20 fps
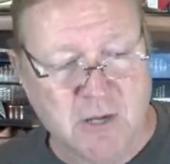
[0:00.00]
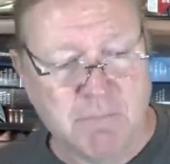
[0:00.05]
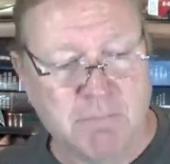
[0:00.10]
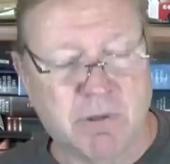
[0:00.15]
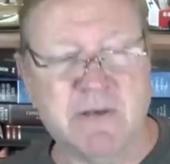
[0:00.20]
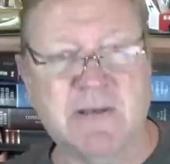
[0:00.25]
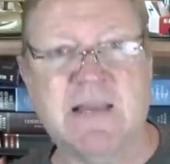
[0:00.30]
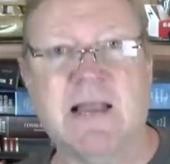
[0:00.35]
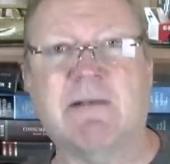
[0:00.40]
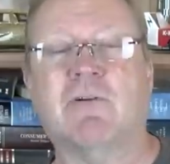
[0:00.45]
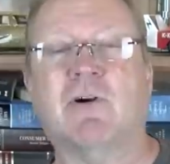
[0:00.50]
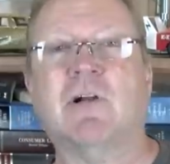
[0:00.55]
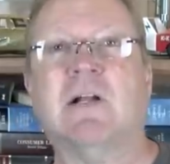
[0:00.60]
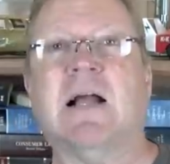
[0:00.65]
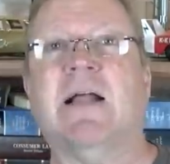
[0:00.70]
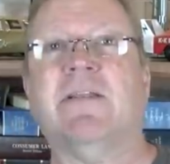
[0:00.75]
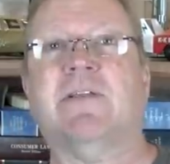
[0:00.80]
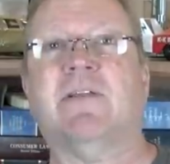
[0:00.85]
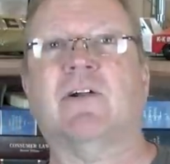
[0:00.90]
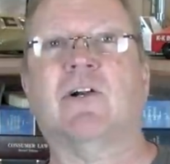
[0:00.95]
but never
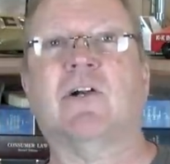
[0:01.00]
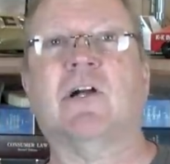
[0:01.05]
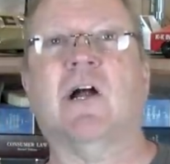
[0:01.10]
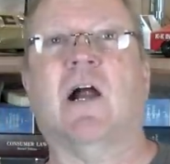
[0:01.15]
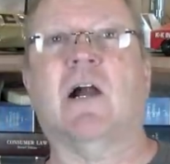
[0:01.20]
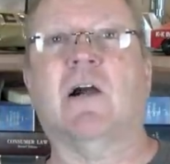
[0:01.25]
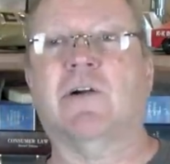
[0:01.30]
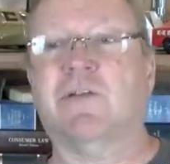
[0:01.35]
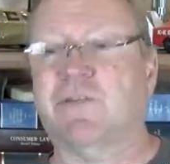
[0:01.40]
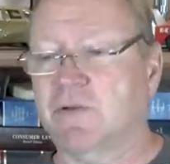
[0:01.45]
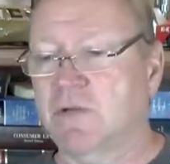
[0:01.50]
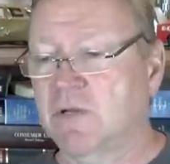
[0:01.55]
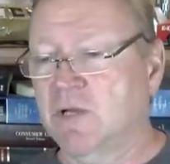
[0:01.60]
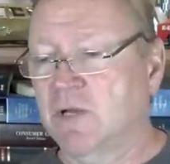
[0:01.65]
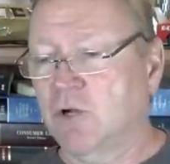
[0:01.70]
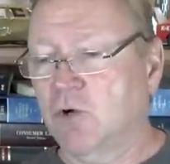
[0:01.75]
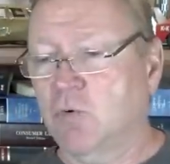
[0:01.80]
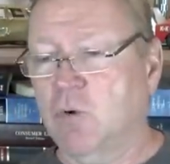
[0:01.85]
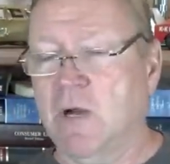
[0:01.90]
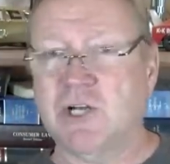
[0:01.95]
got their cars.
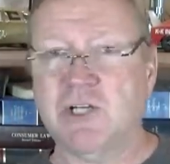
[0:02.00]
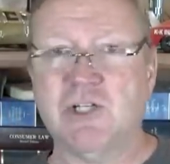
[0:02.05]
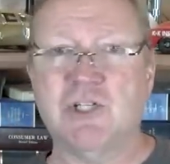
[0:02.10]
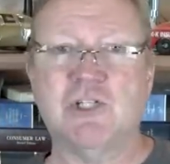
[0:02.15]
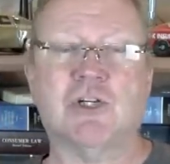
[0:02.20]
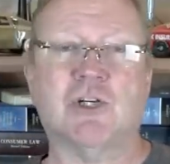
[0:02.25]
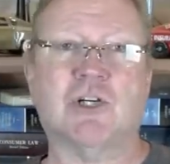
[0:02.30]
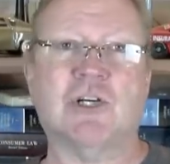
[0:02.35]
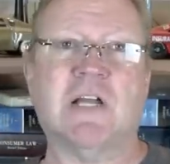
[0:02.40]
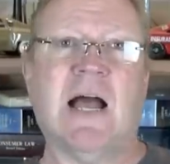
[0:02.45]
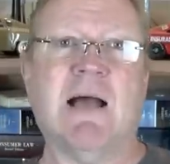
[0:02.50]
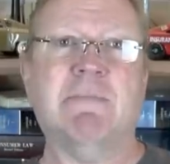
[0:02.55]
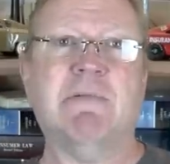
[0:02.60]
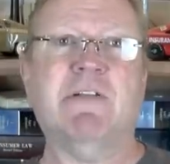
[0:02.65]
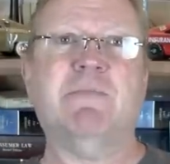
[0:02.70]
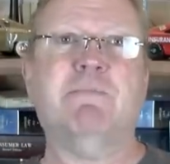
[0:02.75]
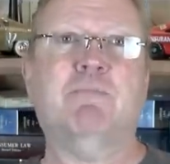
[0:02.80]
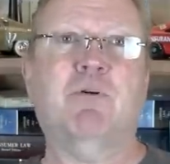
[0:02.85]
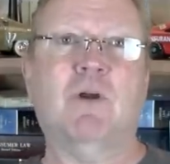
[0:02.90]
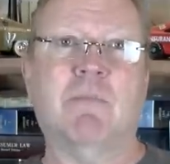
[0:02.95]
Questions or
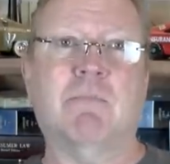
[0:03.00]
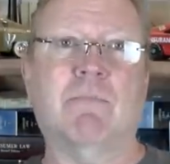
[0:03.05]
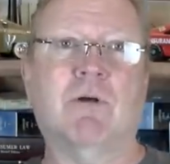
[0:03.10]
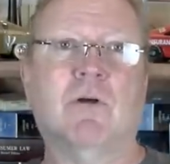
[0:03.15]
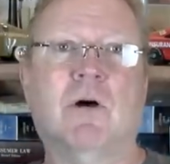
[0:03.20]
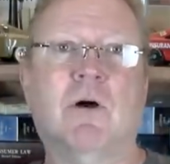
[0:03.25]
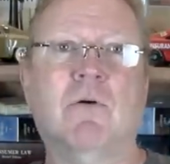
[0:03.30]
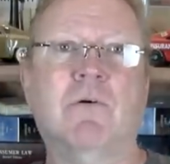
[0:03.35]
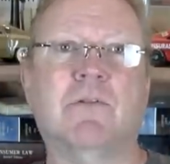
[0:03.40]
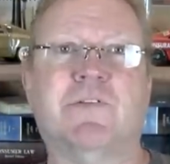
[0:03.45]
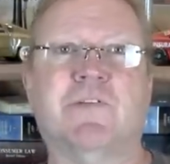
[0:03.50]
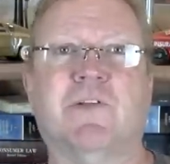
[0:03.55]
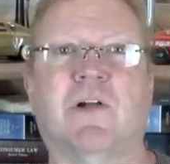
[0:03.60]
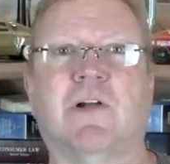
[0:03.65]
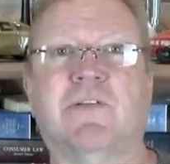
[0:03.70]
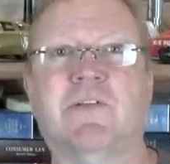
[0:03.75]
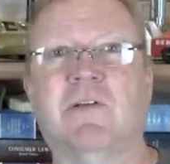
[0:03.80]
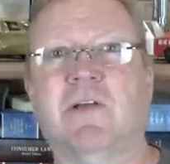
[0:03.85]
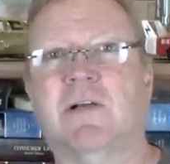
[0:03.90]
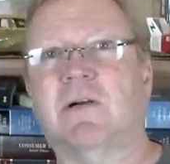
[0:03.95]
comments, put them below. Let's
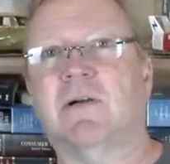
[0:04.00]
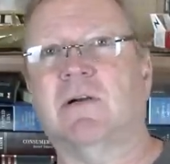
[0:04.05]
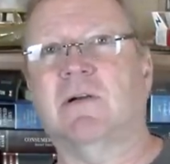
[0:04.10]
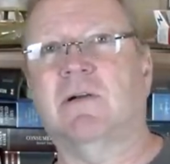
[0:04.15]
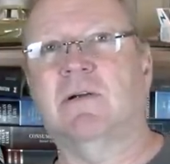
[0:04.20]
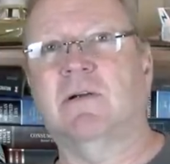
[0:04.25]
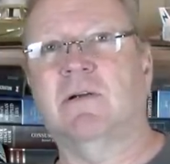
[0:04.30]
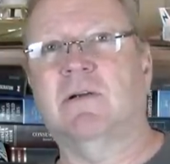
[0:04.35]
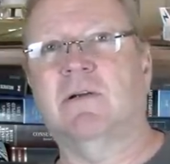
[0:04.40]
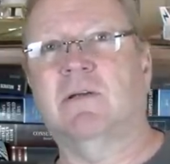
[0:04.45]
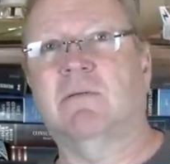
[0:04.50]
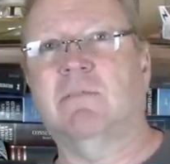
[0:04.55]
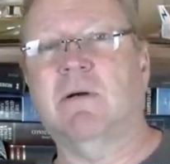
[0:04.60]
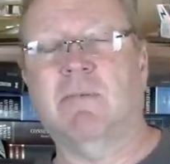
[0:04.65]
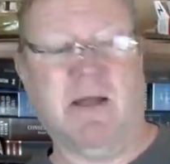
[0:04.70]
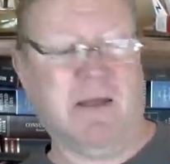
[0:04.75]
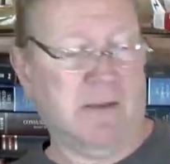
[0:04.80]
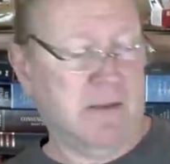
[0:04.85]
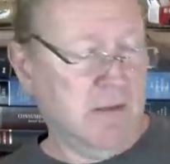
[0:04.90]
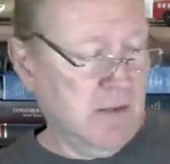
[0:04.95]
talk to you later.
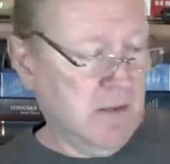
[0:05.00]
Bye-bye.